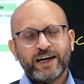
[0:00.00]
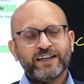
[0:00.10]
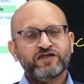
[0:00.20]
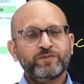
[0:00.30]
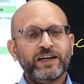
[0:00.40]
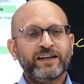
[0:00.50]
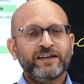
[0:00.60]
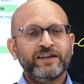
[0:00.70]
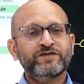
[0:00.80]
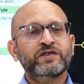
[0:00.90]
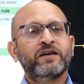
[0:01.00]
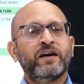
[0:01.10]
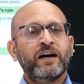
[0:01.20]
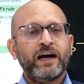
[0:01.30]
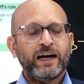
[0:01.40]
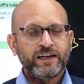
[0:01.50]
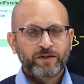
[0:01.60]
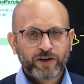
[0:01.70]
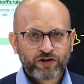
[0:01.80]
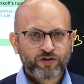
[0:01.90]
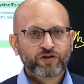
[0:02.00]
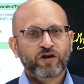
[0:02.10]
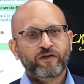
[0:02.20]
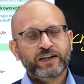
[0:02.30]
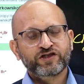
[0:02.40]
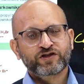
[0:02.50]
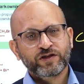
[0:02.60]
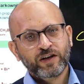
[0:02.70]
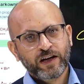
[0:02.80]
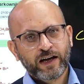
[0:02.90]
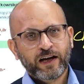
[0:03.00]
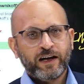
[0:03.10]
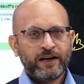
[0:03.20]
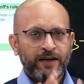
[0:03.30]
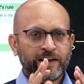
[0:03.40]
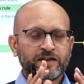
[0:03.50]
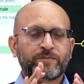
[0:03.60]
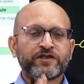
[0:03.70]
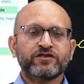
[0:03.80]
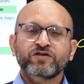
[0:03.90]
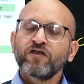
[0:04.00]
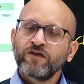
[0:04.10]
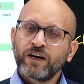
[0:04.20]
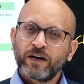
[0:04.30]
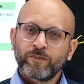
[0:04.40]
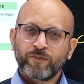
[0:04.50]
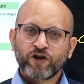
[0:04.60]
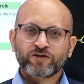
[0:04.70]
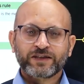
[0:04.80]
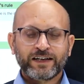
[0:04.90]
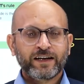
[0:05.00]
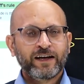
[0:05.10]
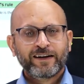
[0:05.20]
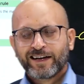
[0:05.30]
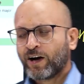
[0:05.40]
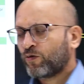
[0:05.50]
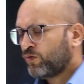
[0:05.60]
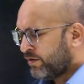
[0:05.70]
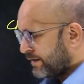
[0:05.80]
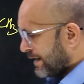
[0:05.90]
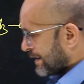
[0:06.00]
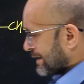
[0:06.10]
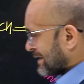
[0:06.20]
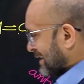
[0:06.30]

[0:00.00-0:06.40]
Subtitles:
HBr gives anti-Markovnikov addition in the presence of peroxide. Now let us